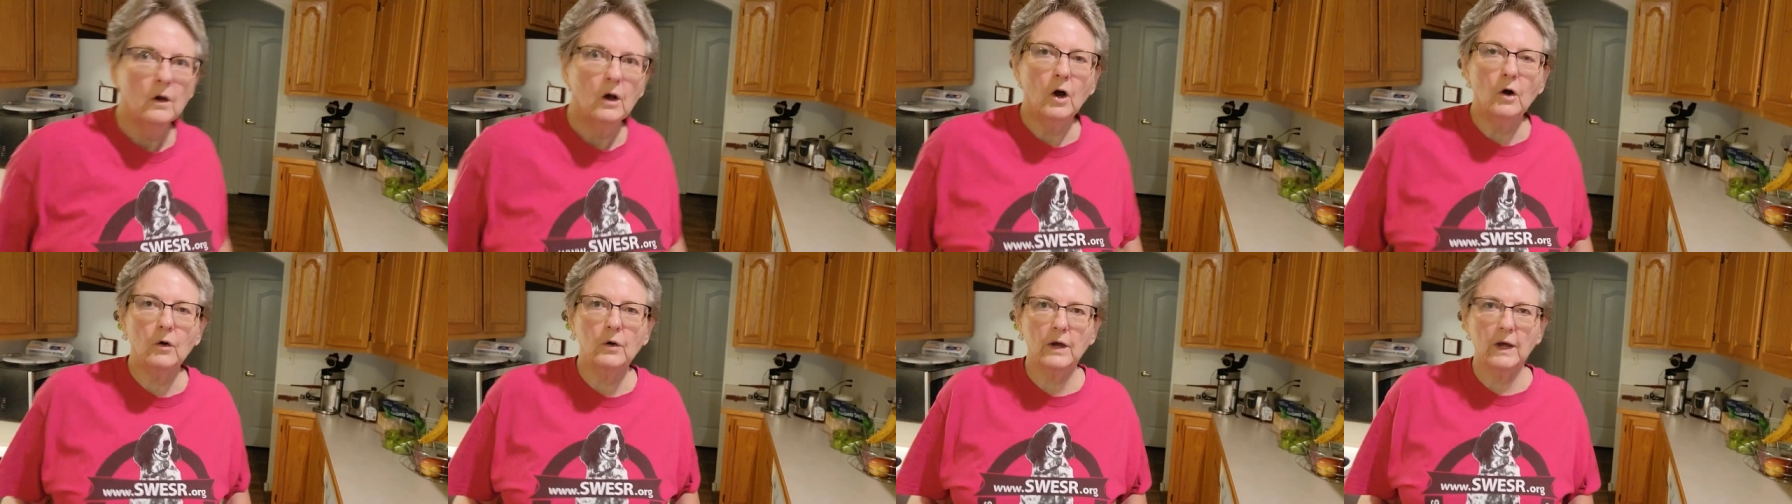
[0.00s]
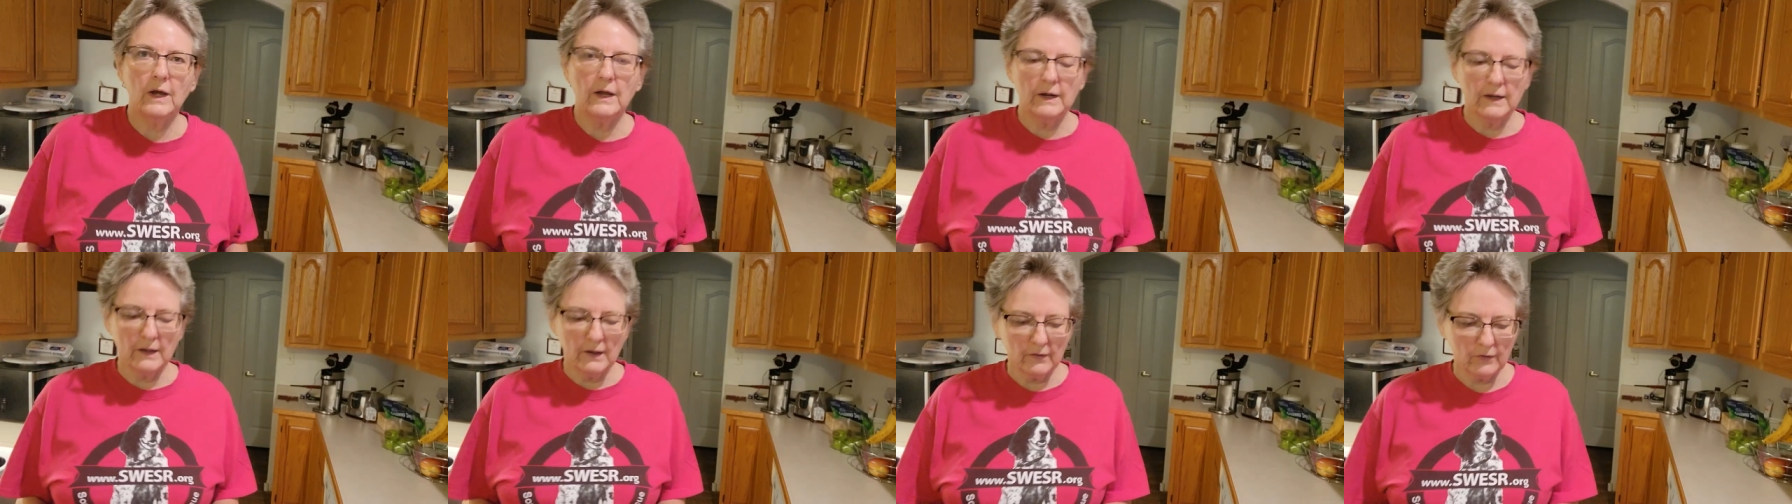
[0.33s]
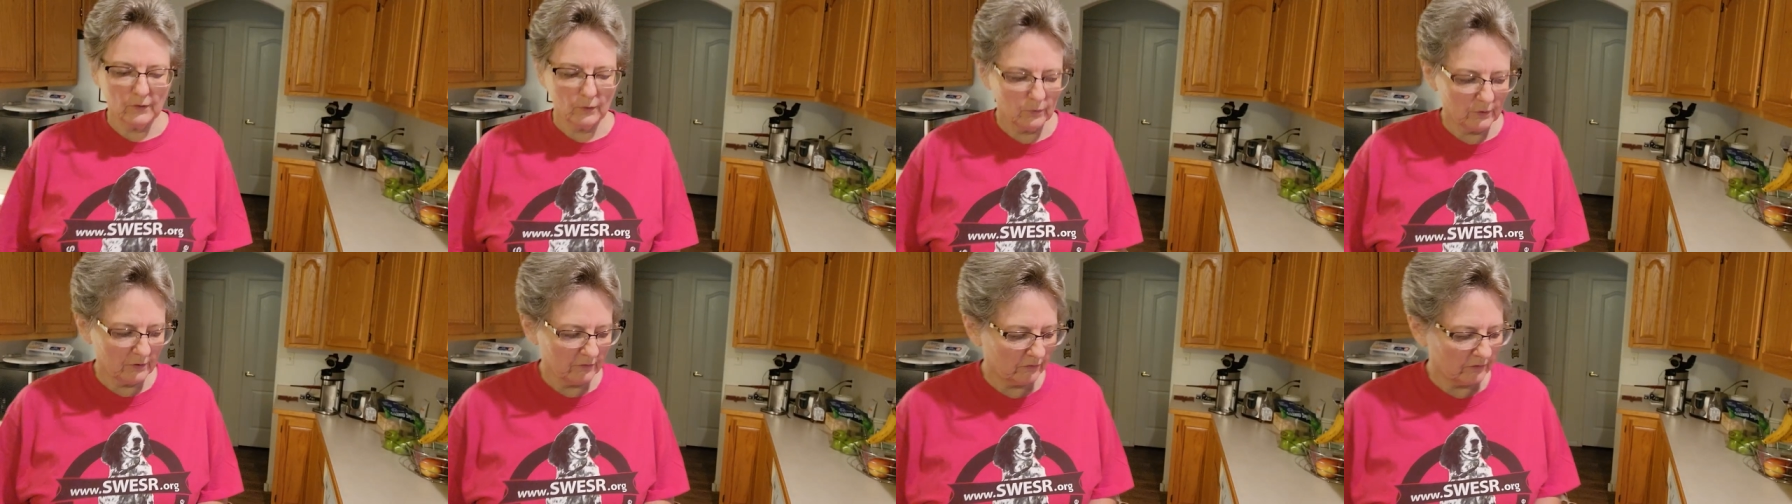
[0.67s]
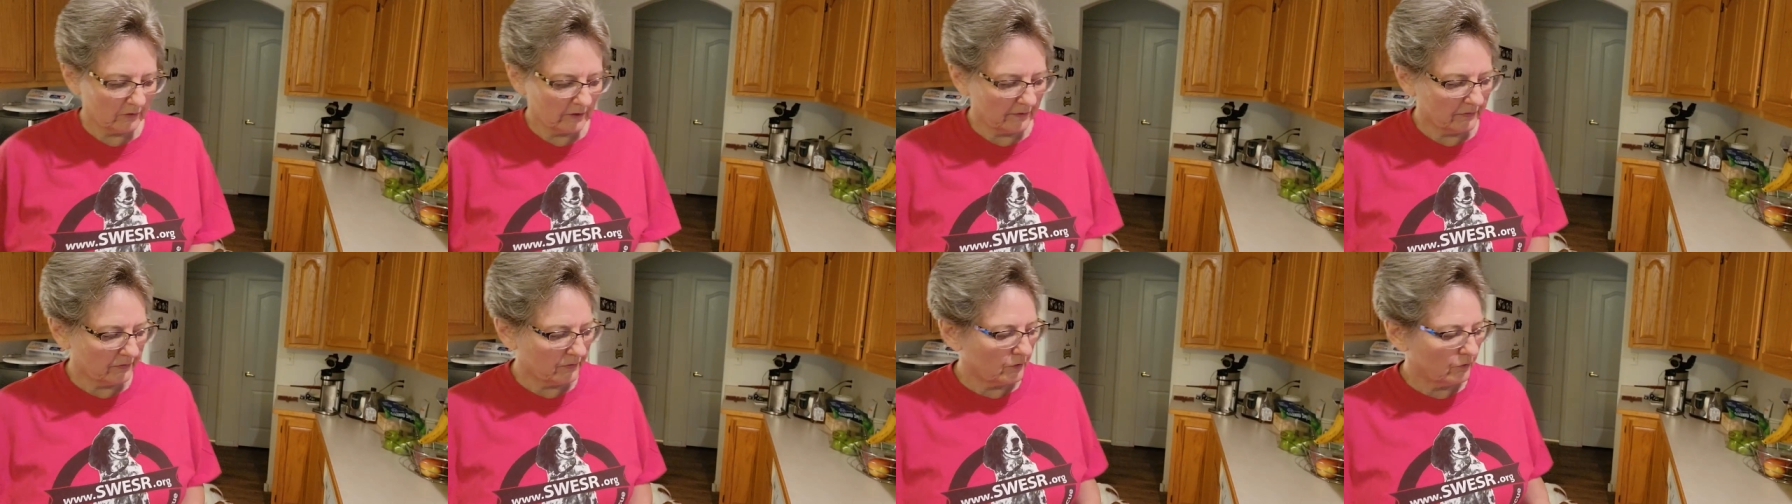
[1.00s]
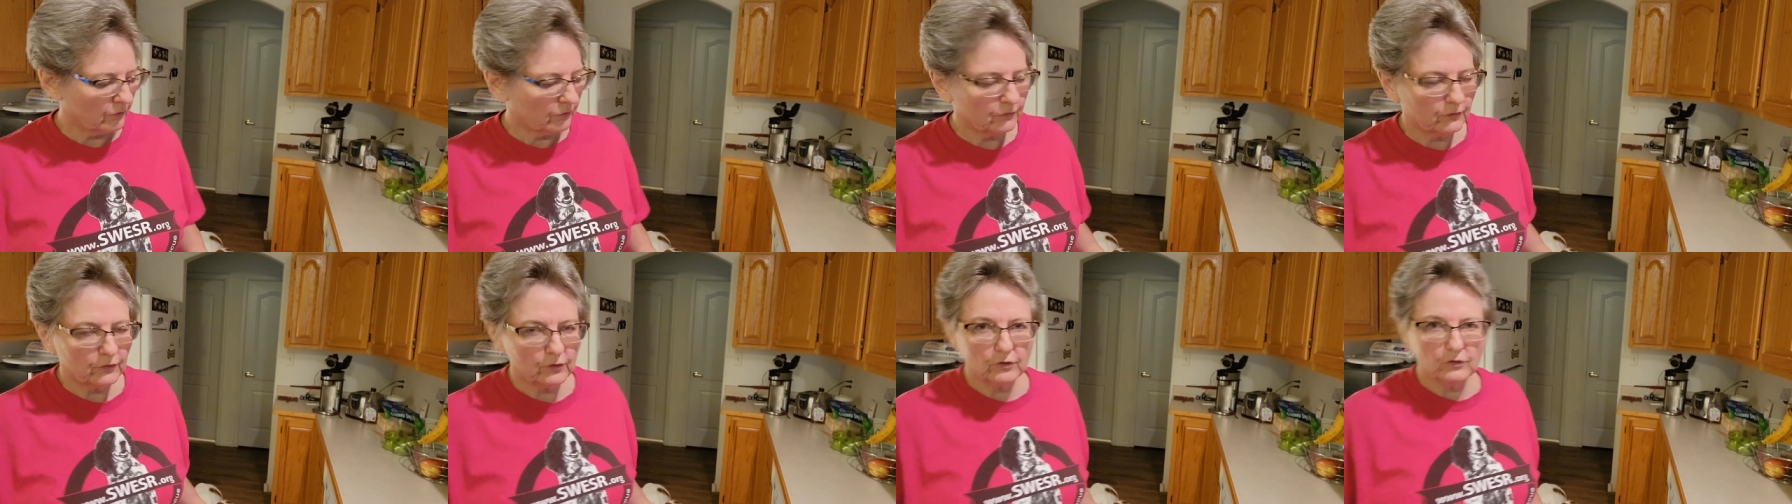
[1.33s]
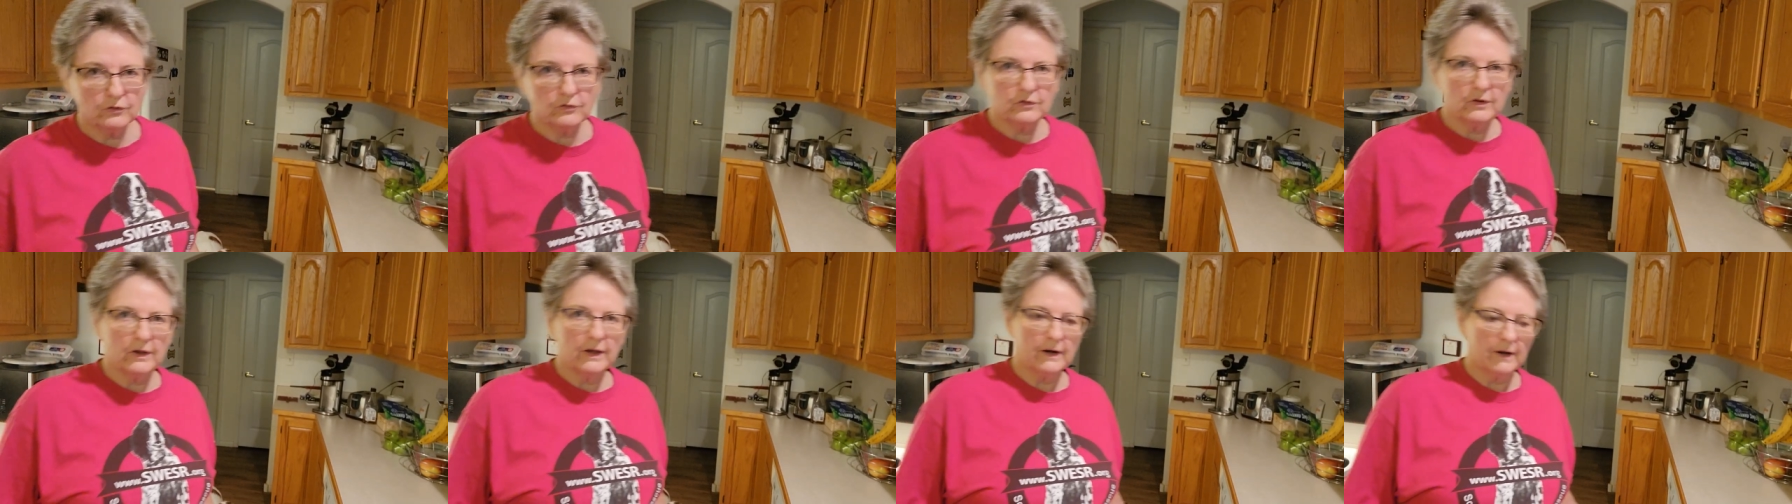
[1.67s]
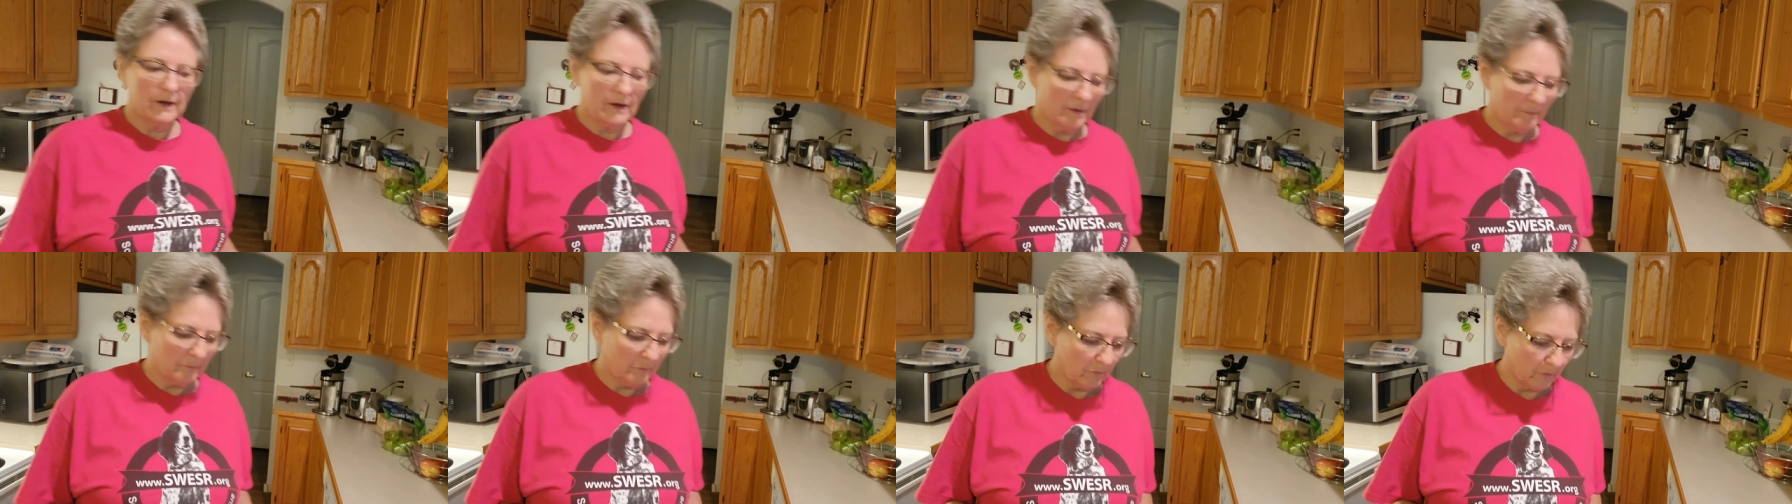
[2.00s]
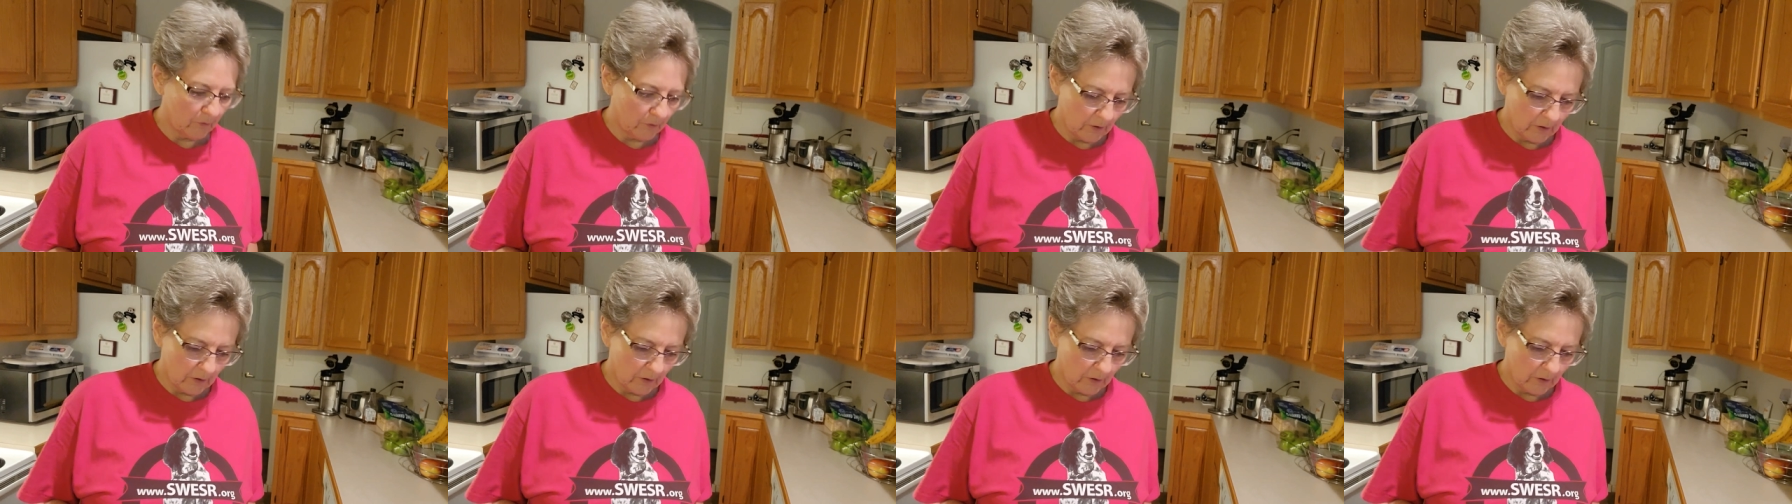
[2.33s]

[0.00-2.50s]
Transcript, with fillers: Okay, now that we've let their food set up